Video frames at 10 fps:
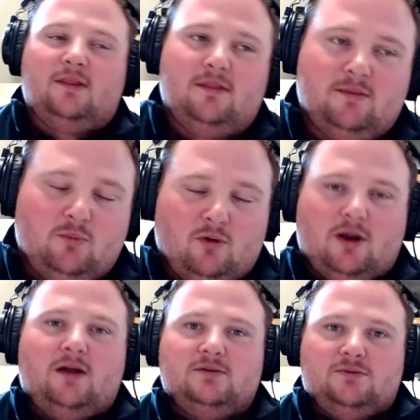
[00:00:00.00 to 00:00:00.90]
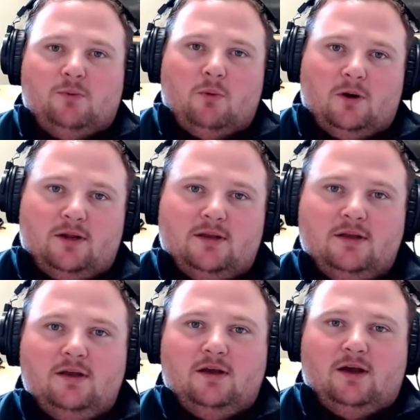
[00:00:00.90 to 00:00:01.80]
the more I was rewarded,
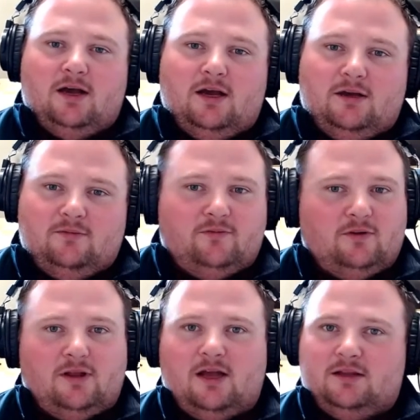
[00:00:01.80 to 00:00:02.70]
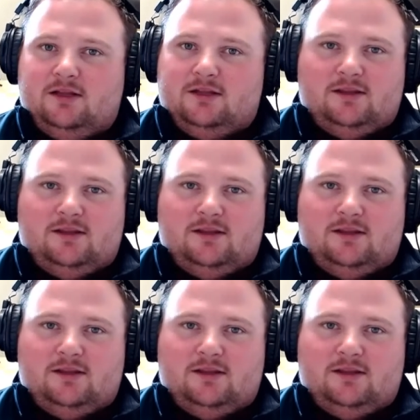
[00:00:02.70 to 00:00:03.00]
full on.